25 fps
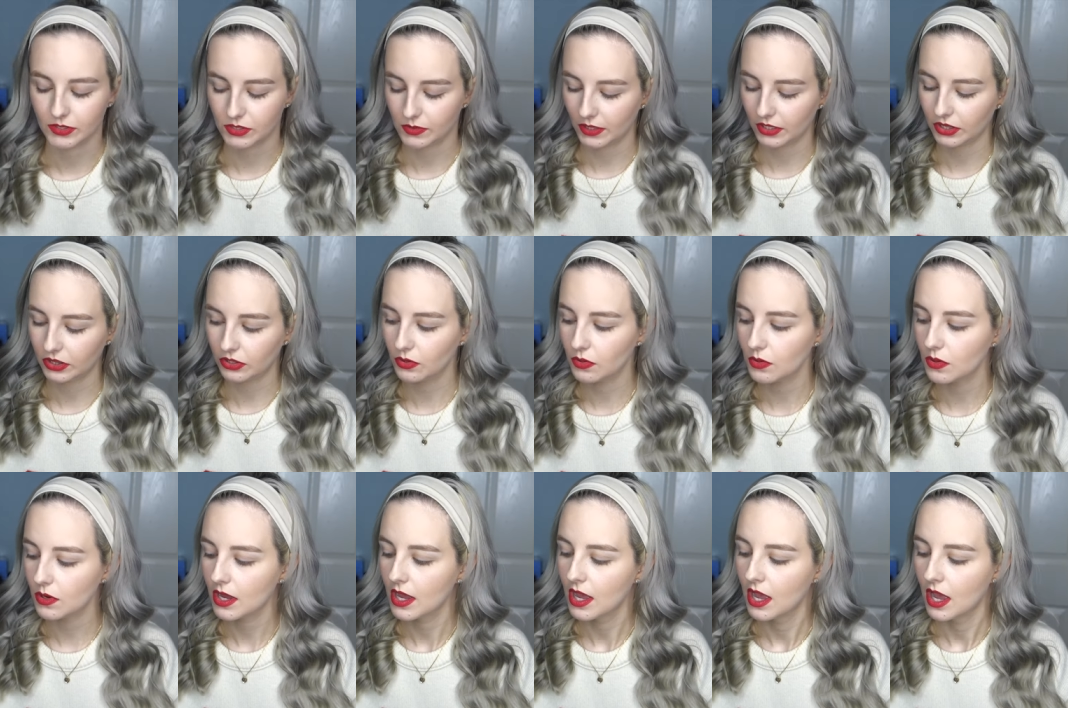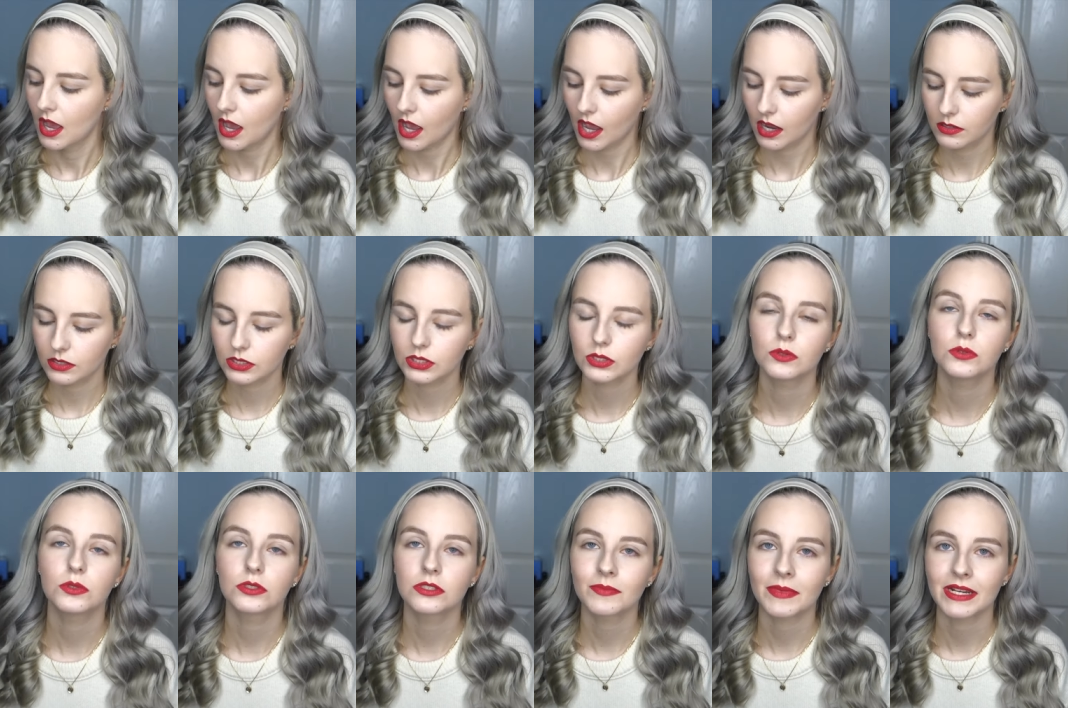So I thought I would
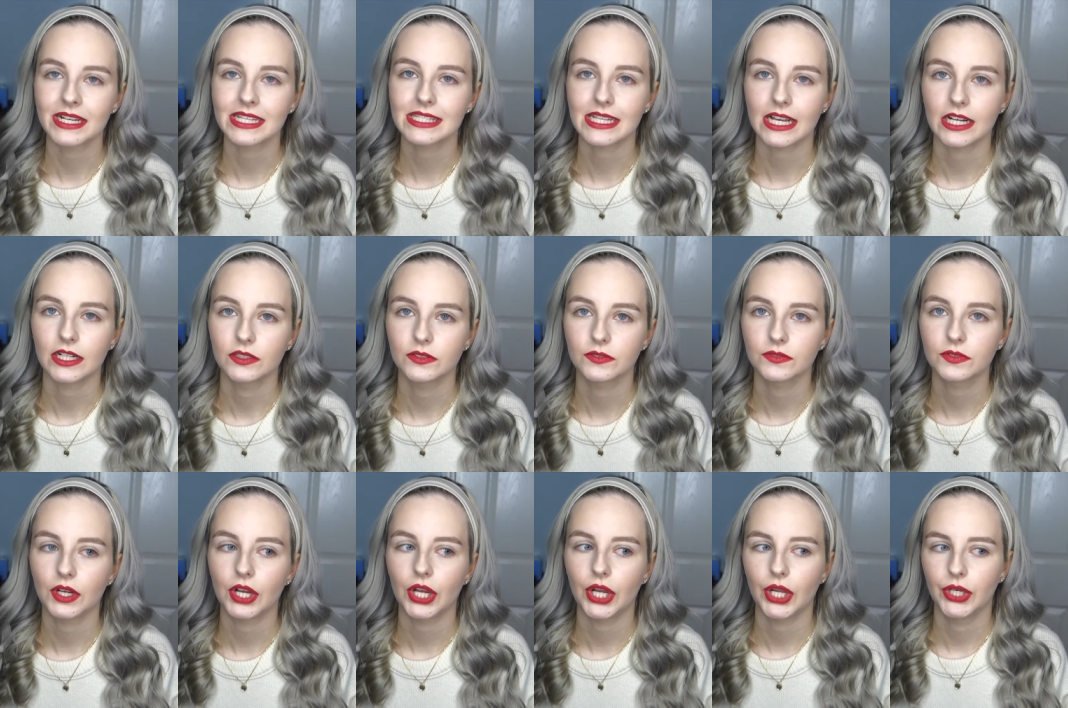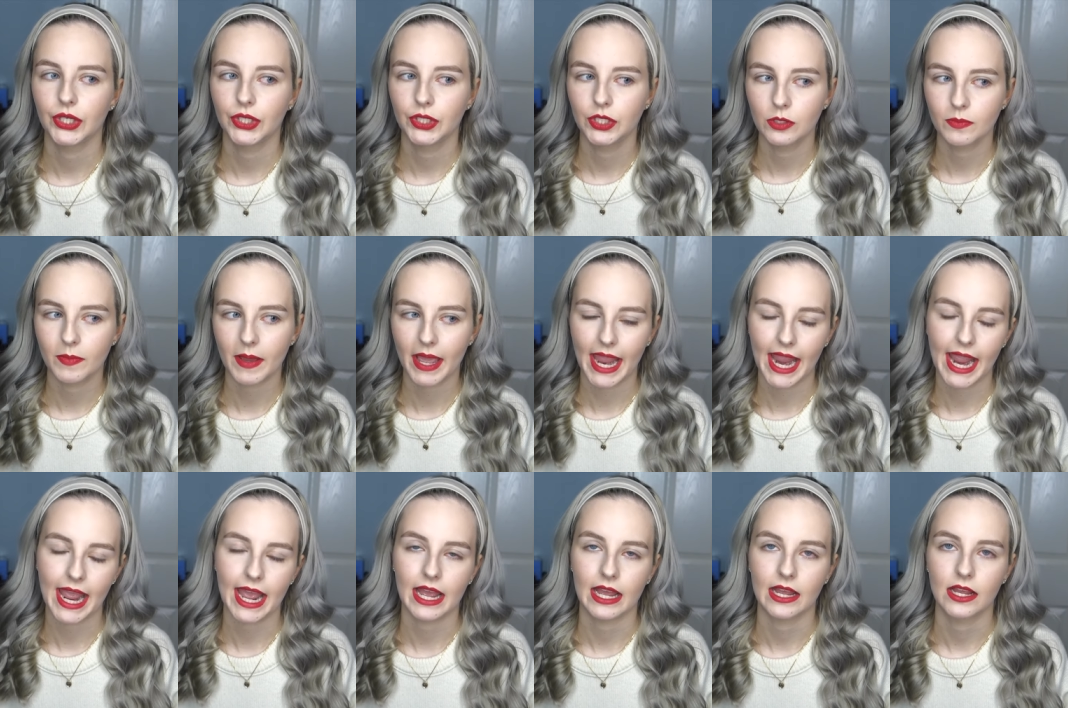order myself a new
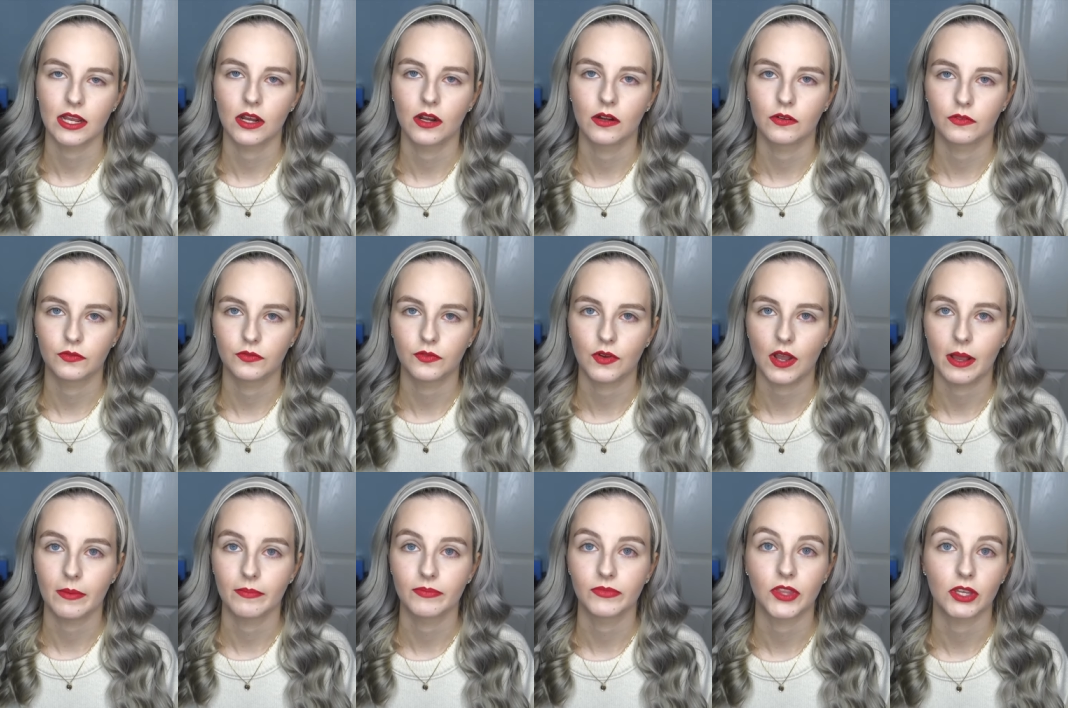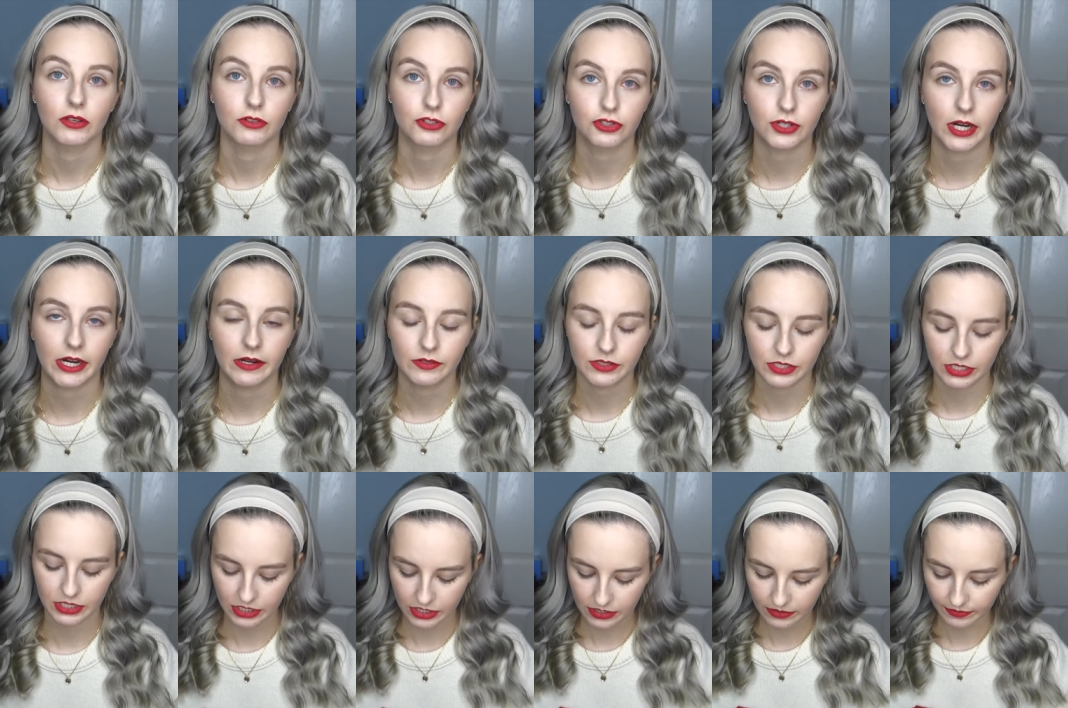pair of um, those
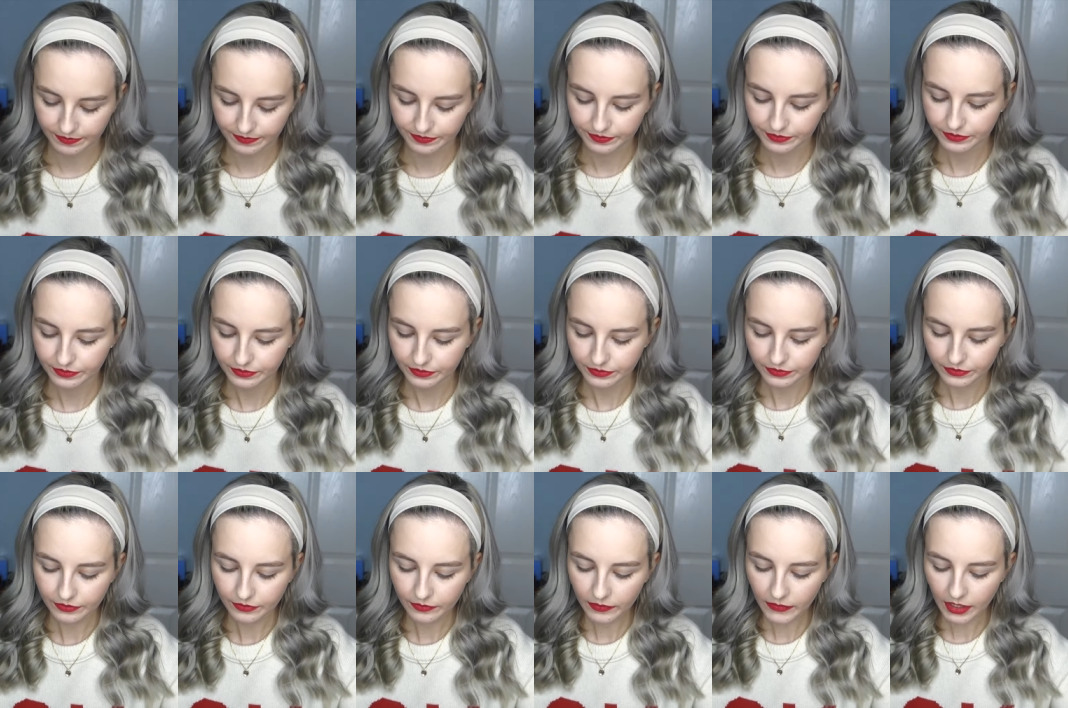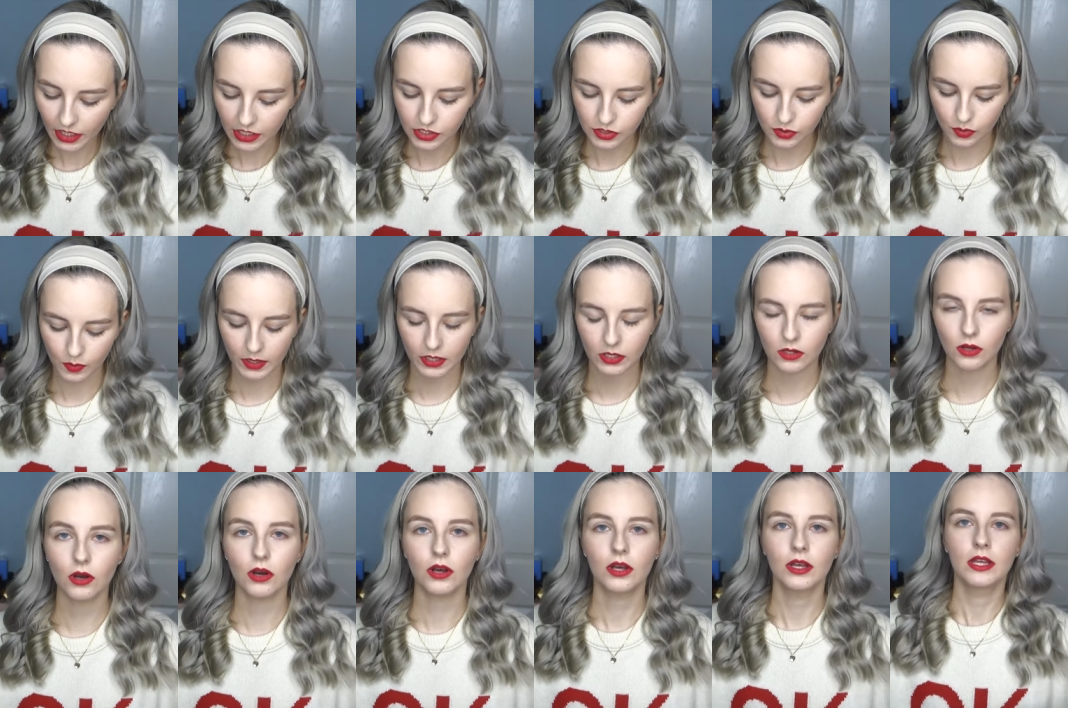trousers. So I
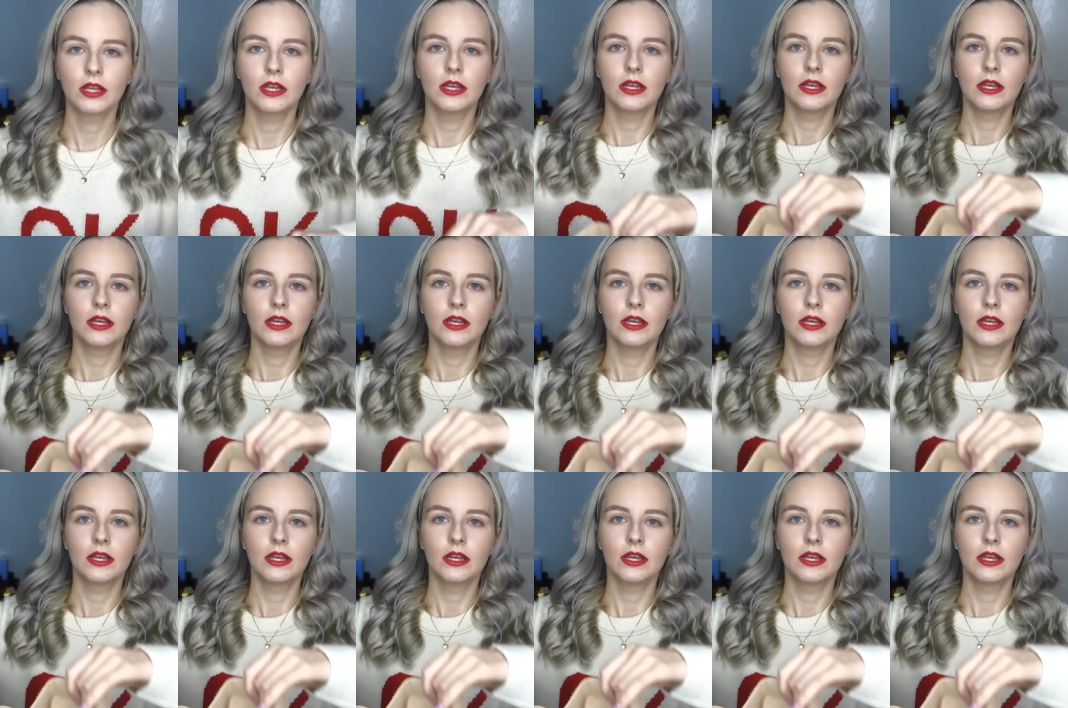got